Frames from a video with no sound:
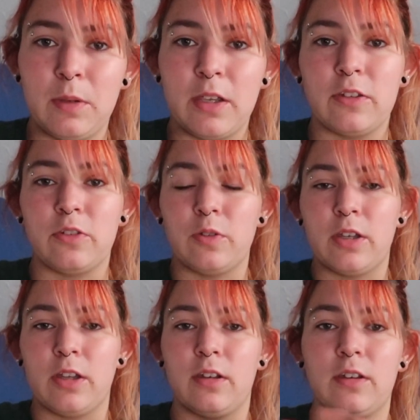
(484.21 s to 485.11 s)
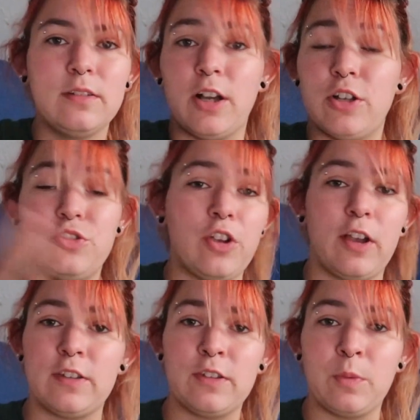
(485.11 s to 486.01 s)
because you can
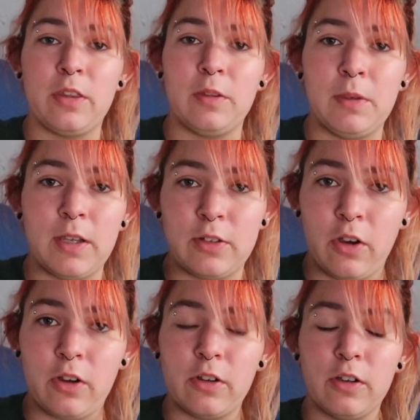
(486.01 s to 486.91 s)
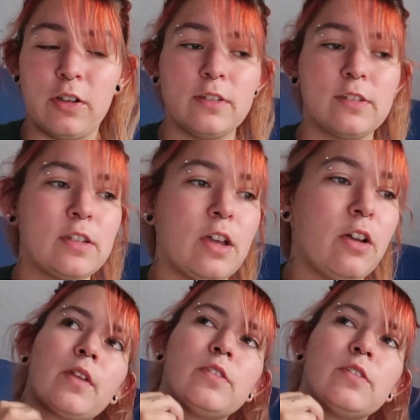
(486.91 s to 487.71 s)
adjust with it being darker and stuff.